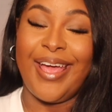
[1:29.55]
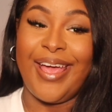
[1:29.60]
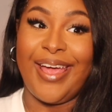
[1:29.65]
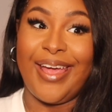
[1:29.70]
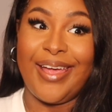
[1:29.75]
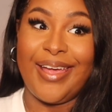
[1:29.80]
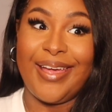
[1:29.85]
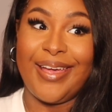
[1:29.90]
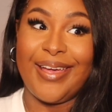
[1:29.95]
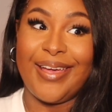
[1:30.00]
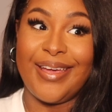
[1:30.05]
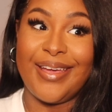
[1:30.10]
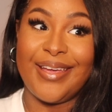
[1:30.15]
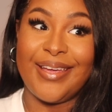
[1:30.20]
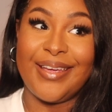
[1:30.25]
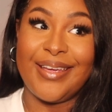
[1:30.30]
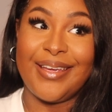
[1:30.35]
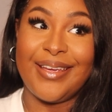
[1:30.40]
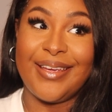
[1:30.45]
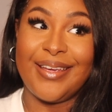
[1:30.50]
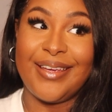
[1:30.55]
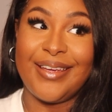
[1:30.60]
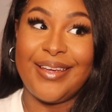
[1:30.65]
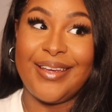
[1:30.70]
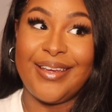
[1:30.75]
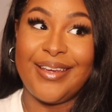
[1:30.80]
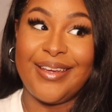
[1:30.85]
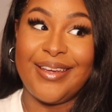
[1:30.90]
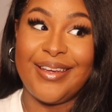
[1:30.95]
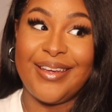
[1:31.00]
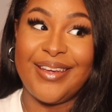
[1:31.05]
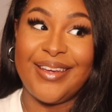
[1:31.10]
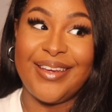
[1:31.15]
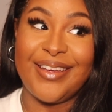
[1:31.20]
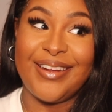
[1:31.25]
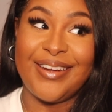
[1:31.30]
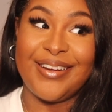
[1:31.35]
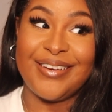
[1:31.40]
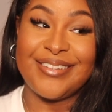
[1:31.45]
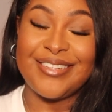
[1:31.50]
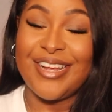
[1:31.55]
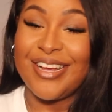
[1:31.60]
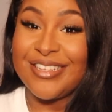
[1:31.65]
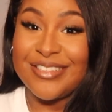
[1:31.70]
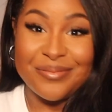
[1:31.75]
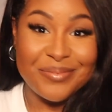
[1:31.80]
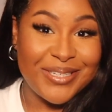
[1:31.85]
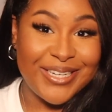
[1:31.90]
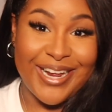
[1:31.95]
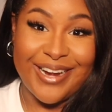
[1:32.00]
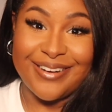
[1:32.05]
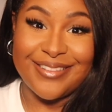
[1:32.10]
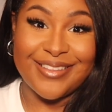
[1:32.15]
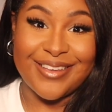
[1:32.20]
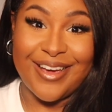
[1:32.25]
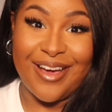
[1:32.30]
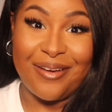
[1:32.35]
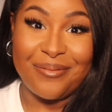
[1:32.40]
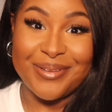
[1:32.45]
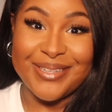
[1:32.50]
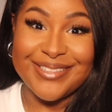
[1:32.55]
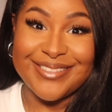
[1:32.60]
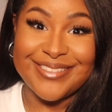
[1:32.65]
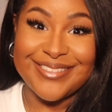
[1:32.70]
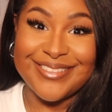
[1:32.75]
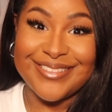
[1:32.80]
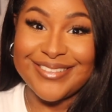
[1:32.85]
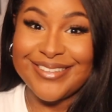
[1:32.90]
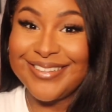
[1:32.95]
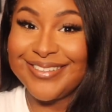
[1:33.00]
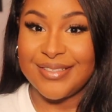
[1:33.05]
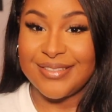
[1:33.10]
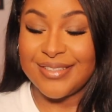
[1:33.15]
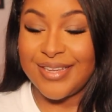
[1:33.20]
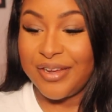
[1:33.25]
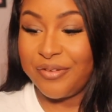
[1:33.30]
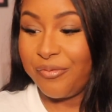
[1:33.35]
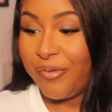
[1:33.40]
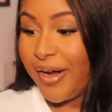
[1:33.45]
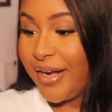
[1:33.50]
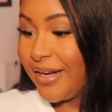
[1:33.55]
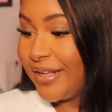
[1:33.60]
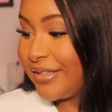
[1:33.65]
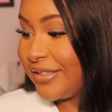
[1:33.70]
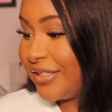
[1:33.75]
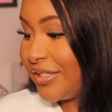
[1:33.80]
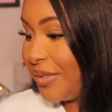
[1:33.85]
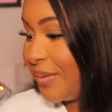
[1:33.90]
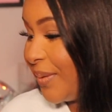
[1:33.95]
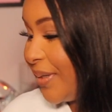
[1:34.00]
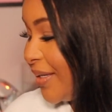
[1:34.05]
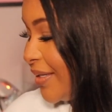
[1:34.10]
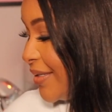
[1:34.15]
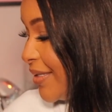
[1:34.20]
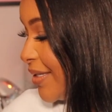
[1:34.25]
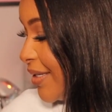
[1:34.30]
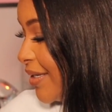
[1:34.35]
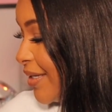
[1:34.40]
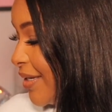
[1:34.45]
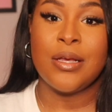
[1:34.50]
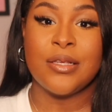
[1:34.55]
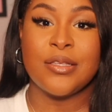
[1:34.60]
and talk to me down in the comments. Let's get right into it.